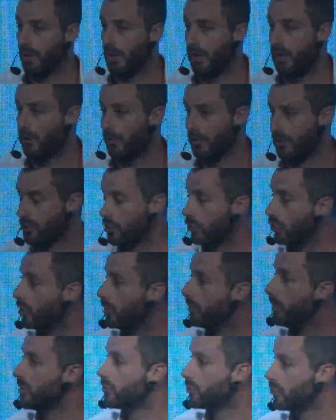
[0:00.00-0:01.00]
either a too good
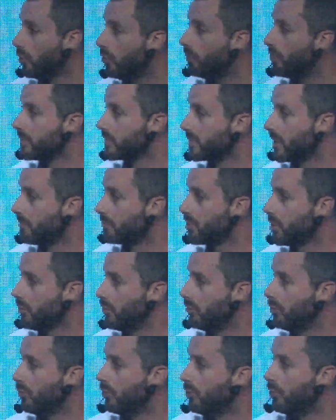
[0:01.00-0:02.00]
to be true
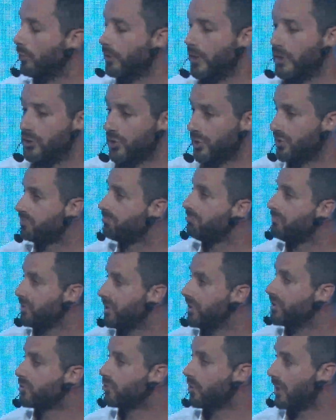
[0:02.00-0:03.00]
perception or they're just
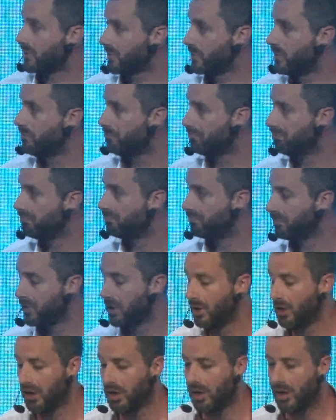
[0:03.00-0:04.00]
distrusted.
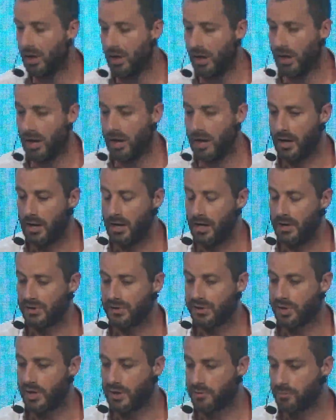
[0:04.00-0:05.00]

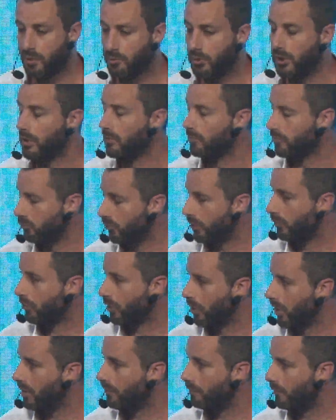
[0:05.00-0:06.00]
So that's where we
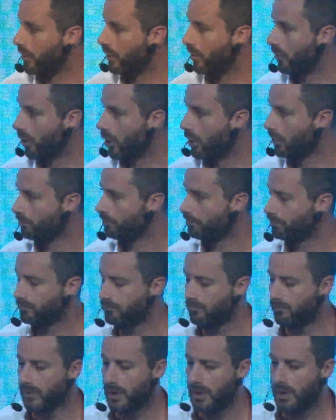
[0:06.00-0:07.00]
rely on video a lot.
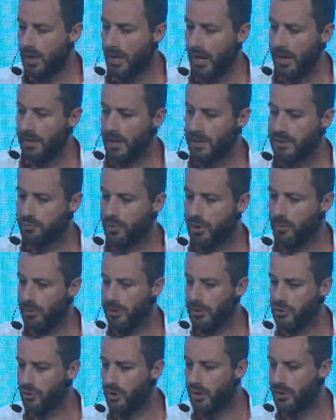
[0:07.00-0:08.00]
And that's where
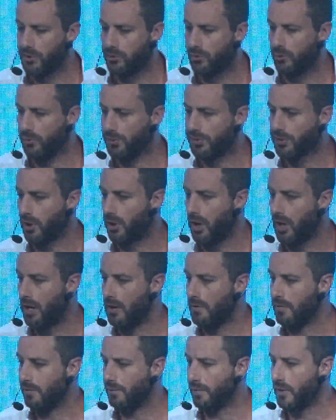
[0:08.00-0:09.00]
we try to also
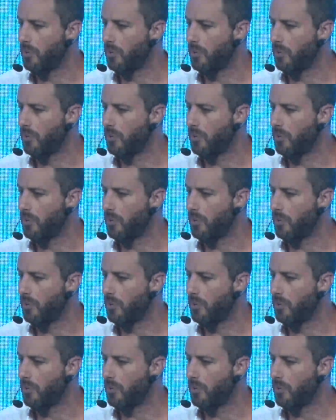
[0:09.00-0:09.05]
have